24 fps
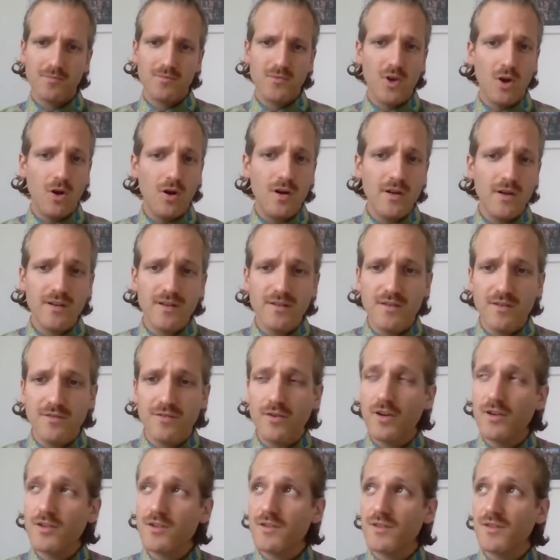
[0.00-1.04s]
The Orders of
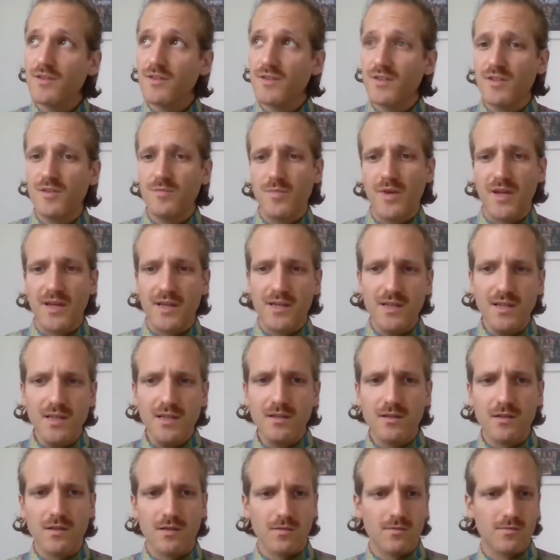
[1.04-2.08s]
Consciousness by
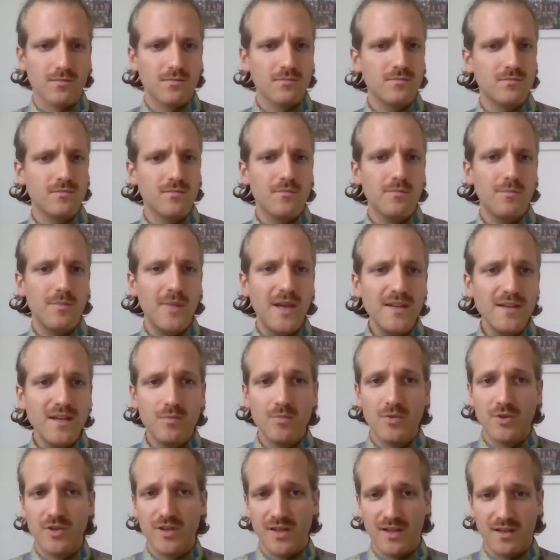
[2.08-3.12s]
Keegan,
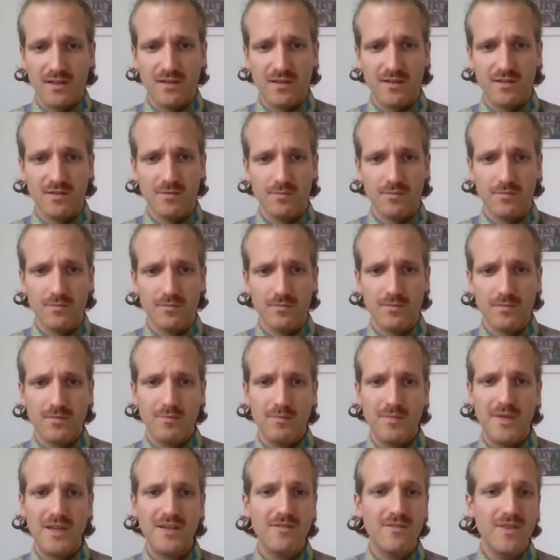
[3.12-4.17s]
Metamodernism,
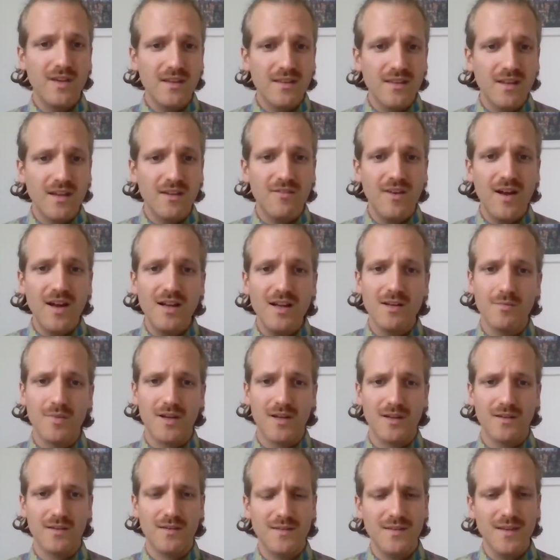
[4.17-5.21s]
Medved-Naval
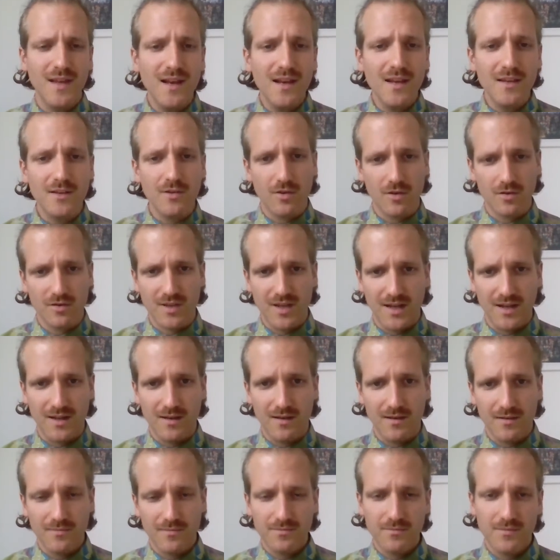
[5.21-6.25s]
by Stella Noddahl,
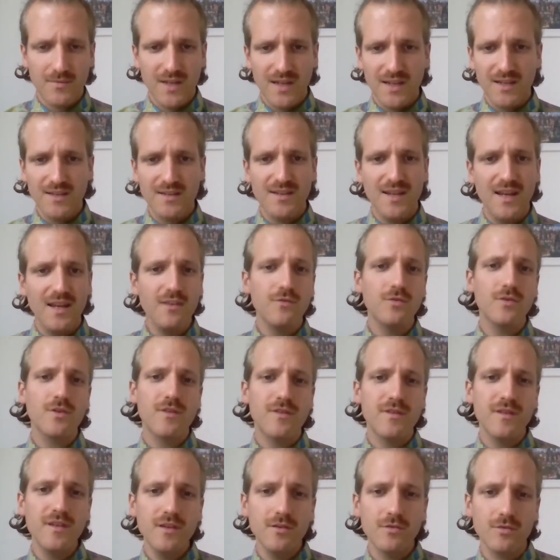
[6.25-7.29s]
Integral
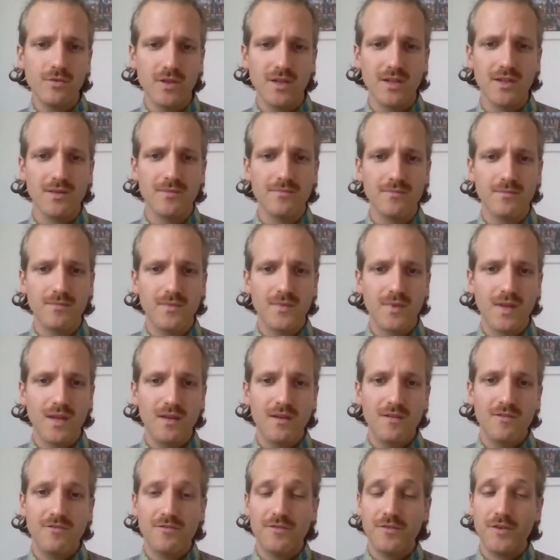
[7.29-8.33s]
Theory,
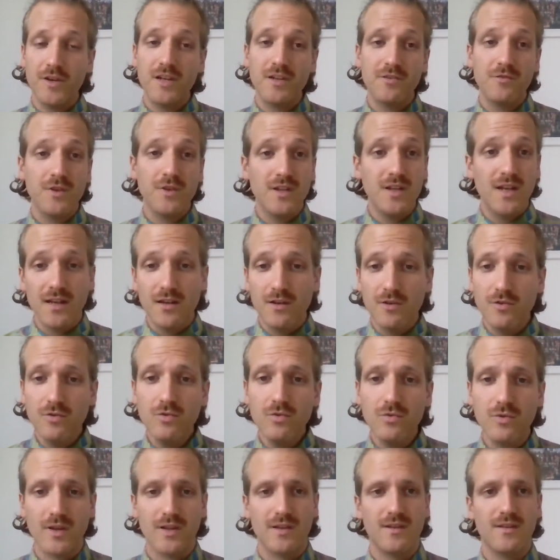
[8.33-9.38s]
Frederick
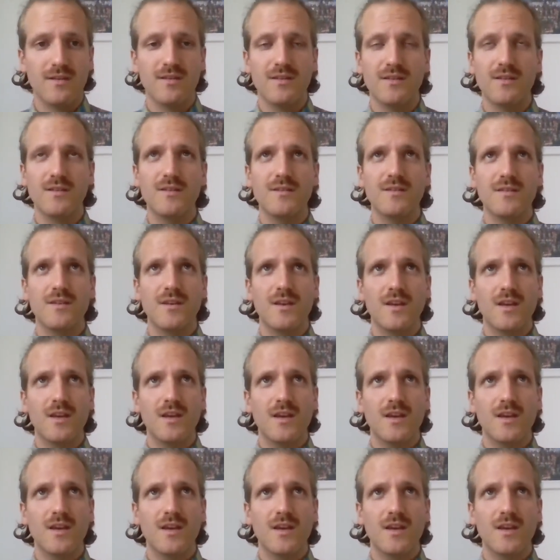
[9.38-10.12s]
Laloux and his